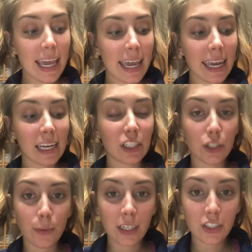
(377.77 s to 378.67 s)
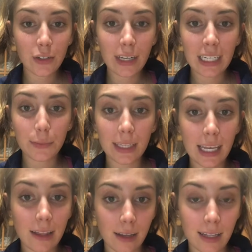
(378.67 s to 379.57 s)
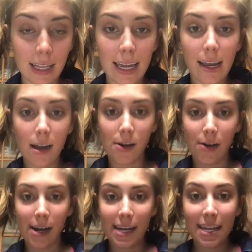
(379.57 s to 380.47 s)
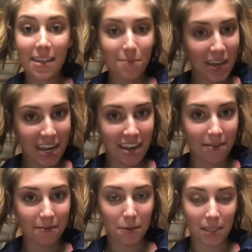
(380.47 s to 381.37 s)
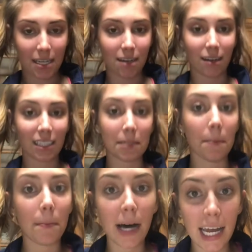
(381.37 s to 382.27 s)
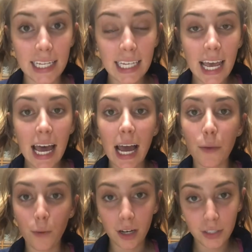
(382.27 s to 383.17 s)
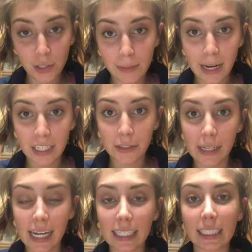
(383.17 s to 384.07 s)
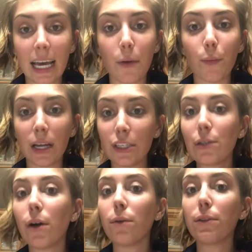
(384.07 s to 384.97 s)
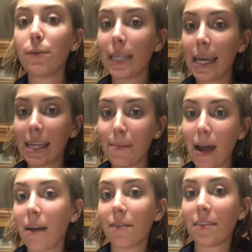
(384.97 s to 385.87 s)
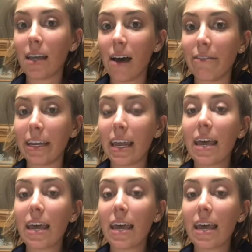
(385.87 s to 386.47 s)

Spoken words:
and I do want to show you guys what they look like on the pan fully cooked. But I want to remind you guys that when you go to take them out of the oven